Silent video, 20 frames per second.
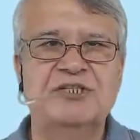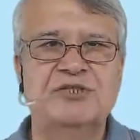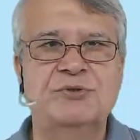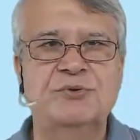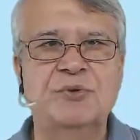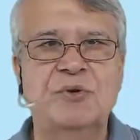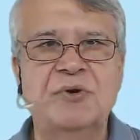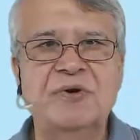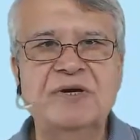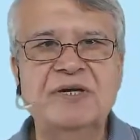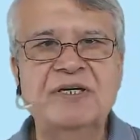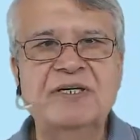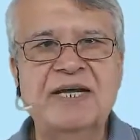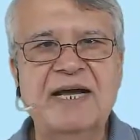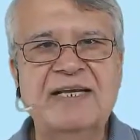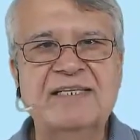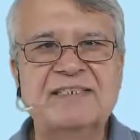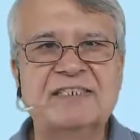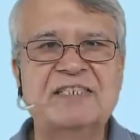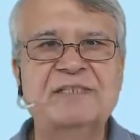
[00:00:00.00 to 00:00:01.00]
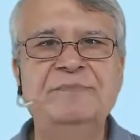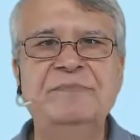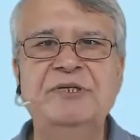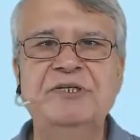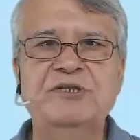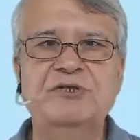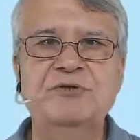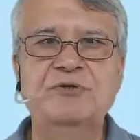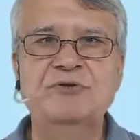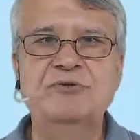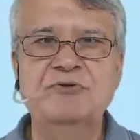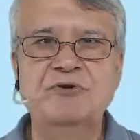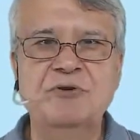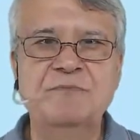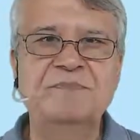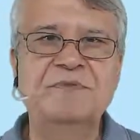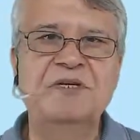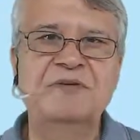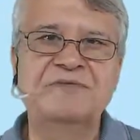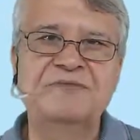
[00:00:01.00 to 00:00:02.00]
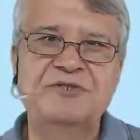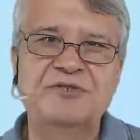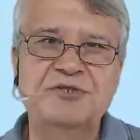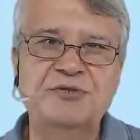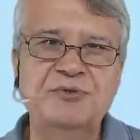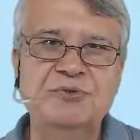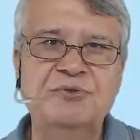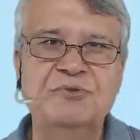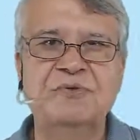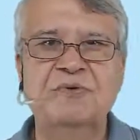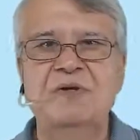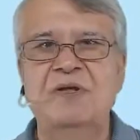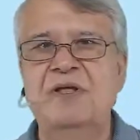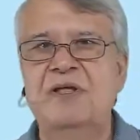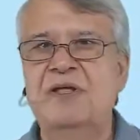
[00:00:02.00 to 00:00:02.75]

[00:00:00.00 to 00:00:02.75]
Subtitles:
to organize them into groups of two,